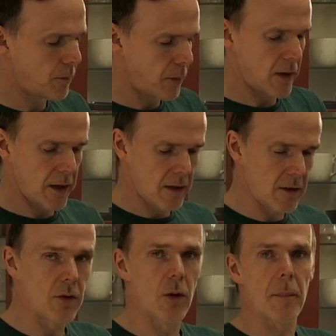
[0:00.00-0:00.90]
we'll put it
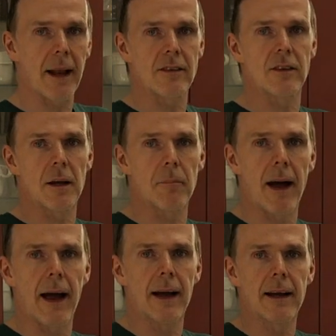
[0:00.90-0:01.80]
into a plastic
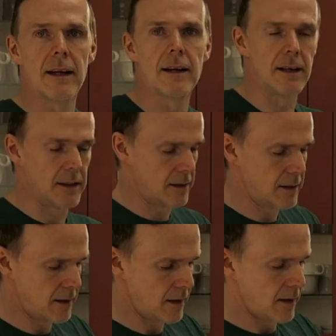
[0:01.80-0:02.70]
bag,
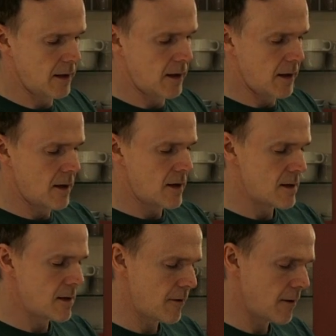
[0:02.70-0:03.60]

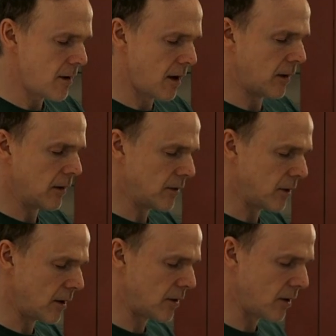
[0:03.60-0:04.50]

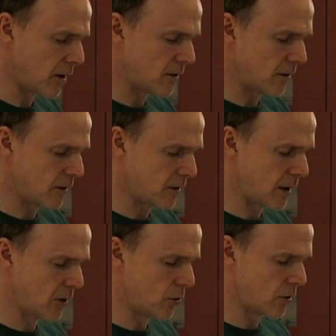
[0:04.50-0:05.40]
so it's nice and
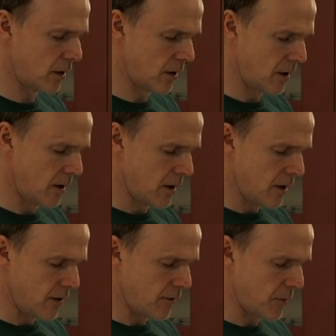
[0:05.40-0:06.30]
sealed
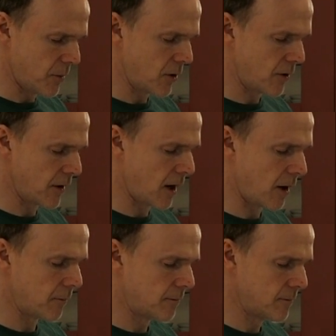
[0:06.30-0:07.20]
for proving up.